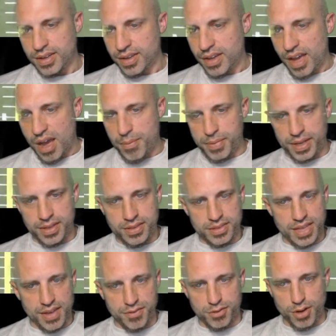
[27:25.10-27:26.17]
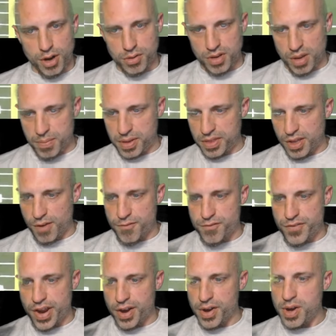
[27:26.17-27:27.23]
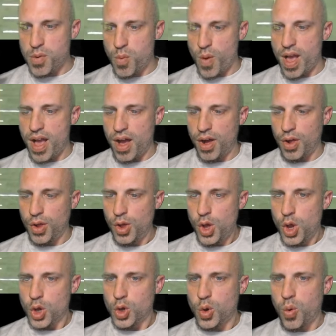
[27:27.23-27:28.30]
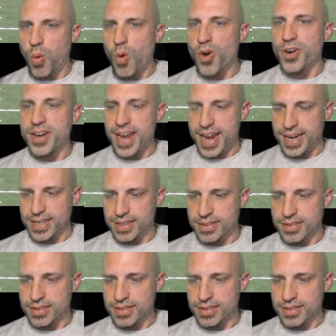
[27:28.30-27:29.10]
I mean, they've grown on me. They're very well coordinated.